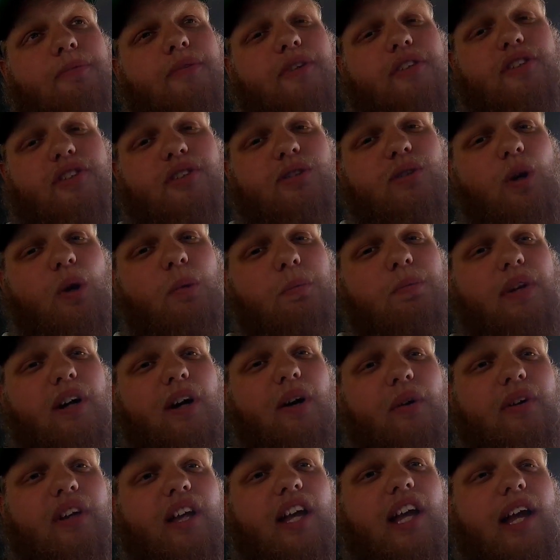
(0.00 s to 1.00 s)
the
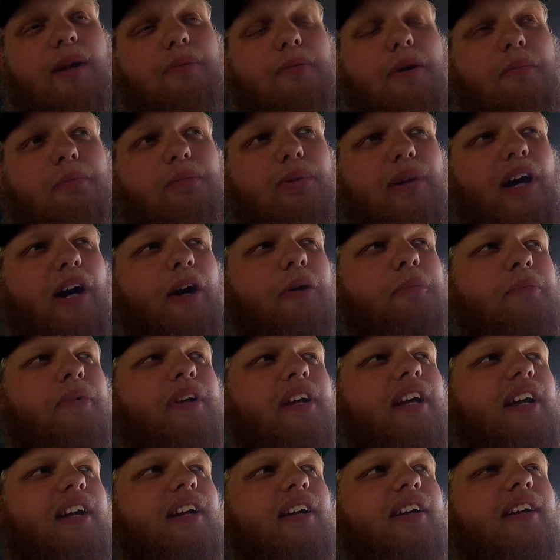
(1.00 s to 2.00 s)
snowplow came and plowed
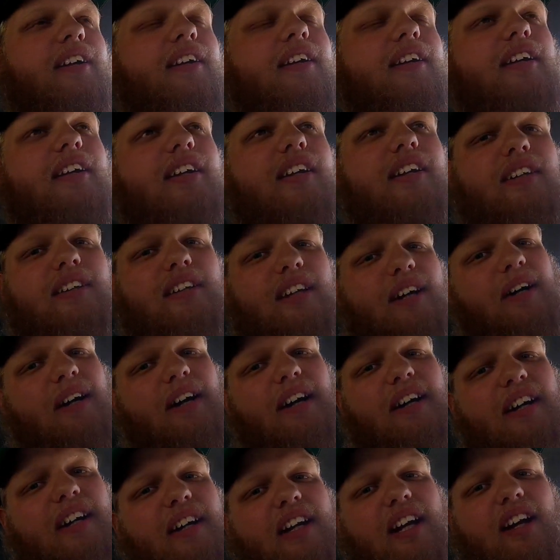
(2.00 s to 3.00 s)
me in. Now
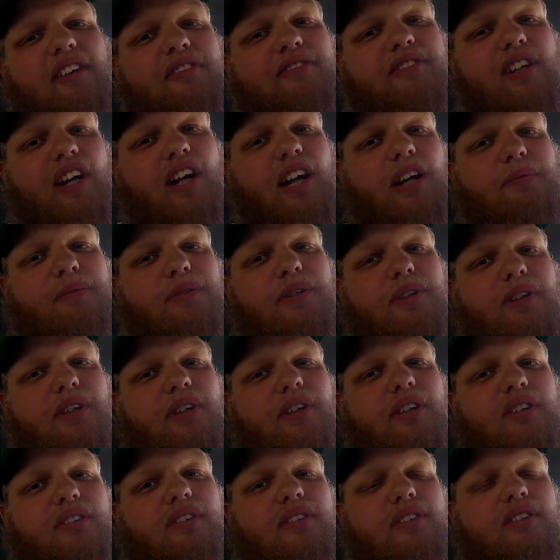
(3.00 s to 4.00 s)
I didn't have time to,